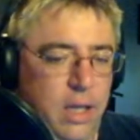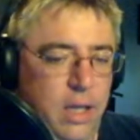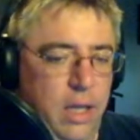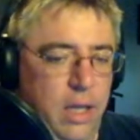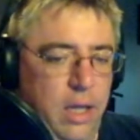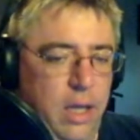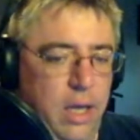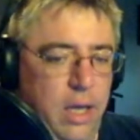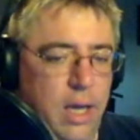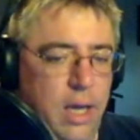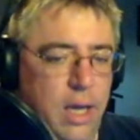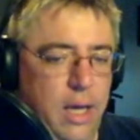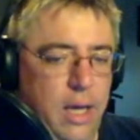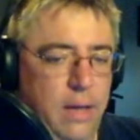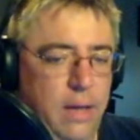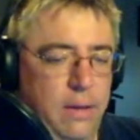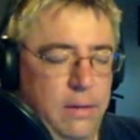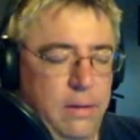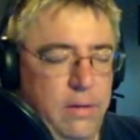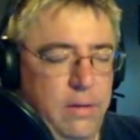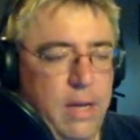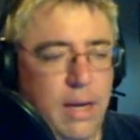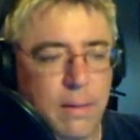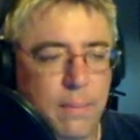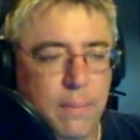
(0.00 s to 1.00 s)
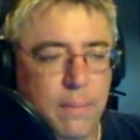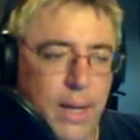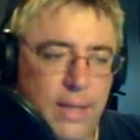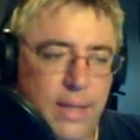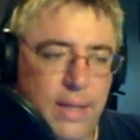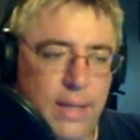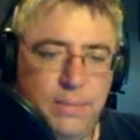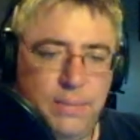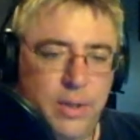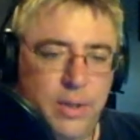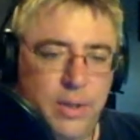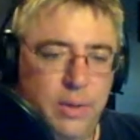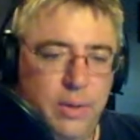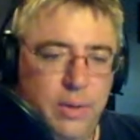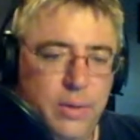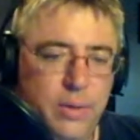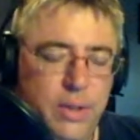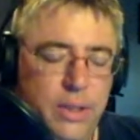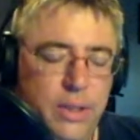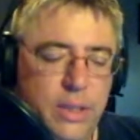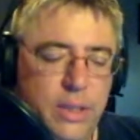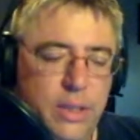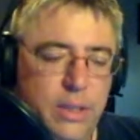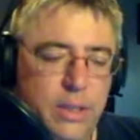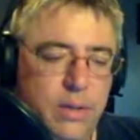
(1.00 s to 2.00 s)
Not impossible though,
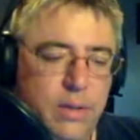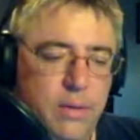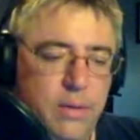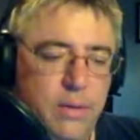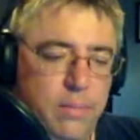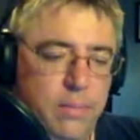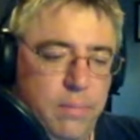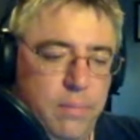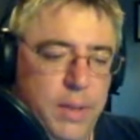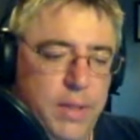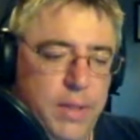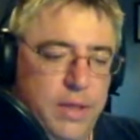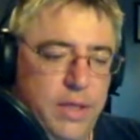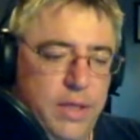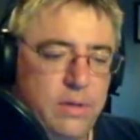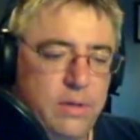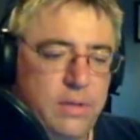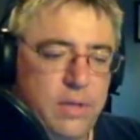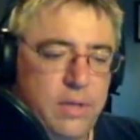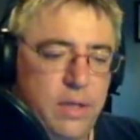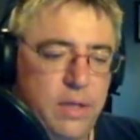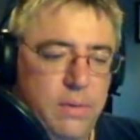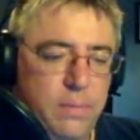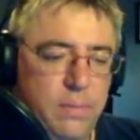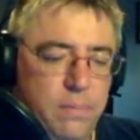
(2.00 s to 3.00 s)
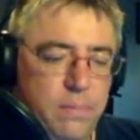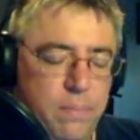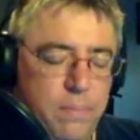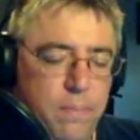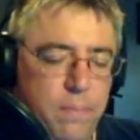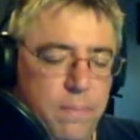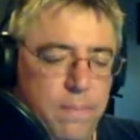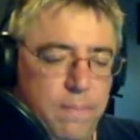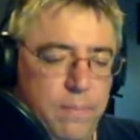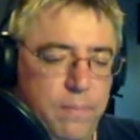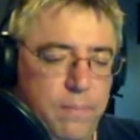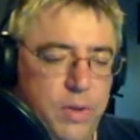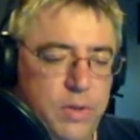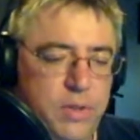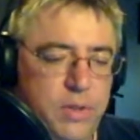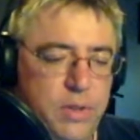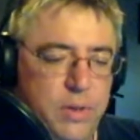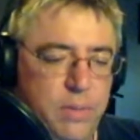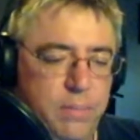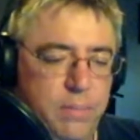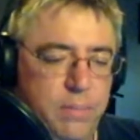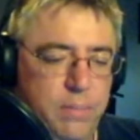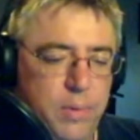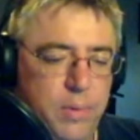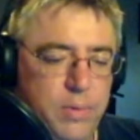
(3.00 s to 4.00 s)
but those are the
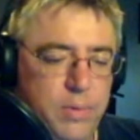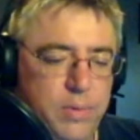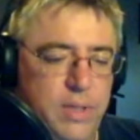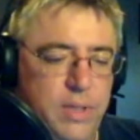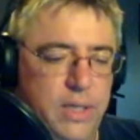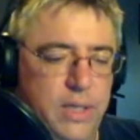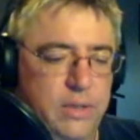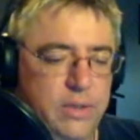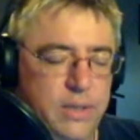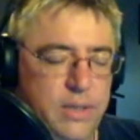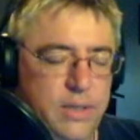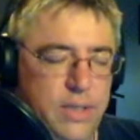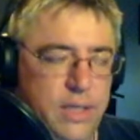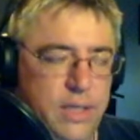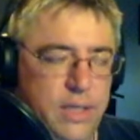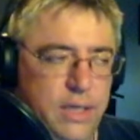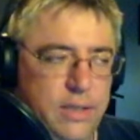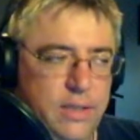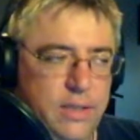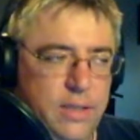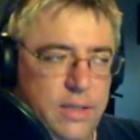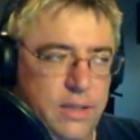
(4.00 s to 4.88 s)
most dangerous things.